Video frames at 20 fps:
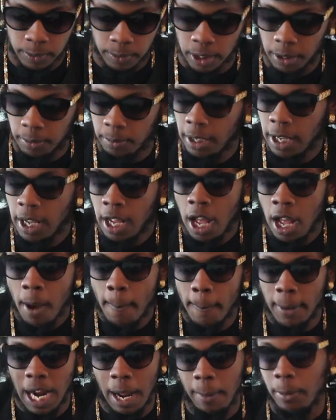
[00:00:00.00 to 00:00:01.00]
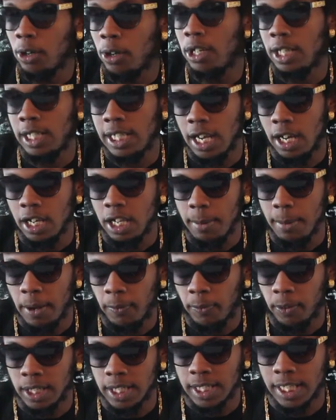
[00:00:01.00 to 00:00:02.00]
them. But I'm gonna tell you, man,
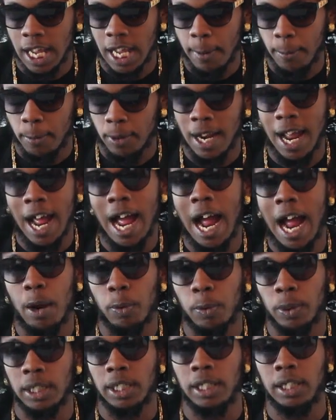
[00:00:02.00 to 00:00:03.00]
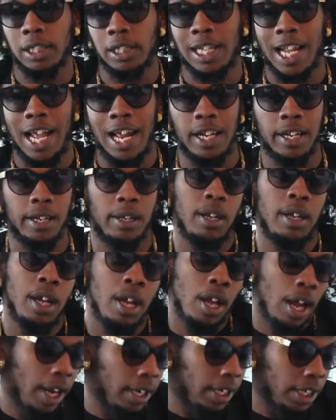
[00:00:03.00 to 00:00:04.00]
from the standpoint of how I really look at it,
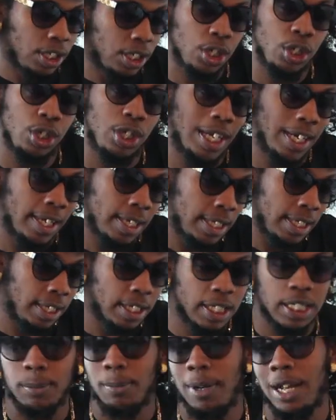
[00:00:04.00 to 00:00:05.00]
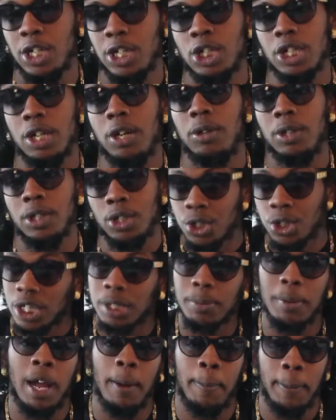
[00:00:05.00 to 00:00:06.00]
and this is, like I said, this is my show, this is
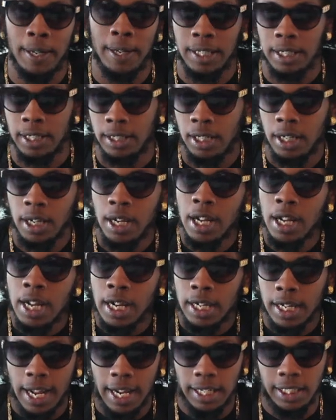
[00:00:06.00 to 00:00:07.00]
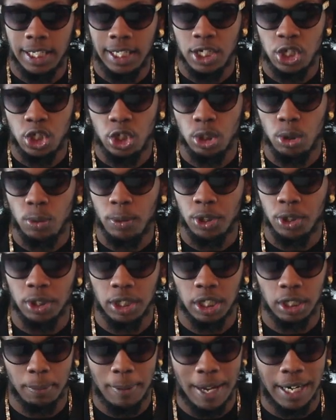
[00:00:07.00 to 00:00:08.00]
just my opinion, that this shoe, when you
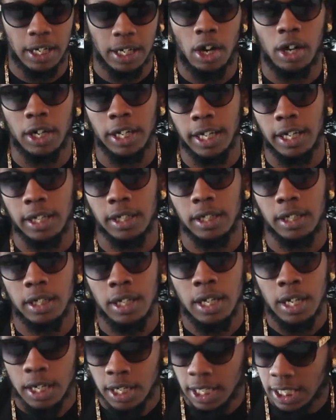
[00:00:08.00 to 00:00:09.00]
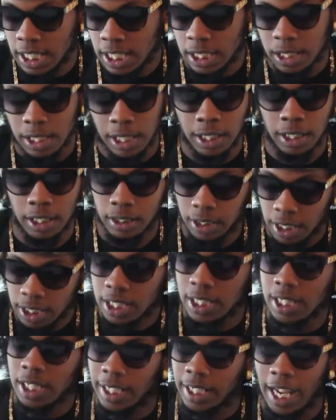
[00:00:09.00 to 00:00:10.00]
look back on it, this
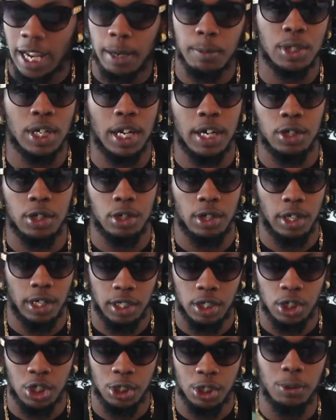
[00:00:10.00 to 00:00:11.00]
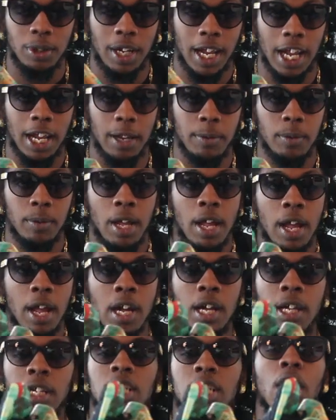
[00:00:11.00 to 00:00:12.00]
is a game changer in the shoe game.
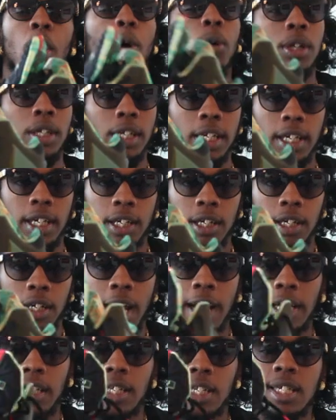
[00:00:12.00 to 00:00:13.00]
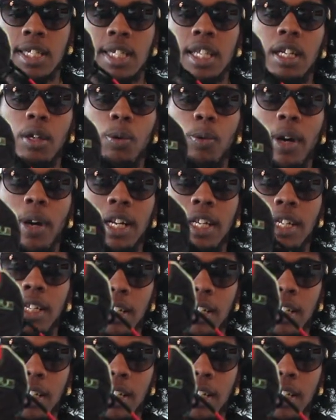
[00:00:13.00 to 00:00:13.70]
Totally. Like the silhouette,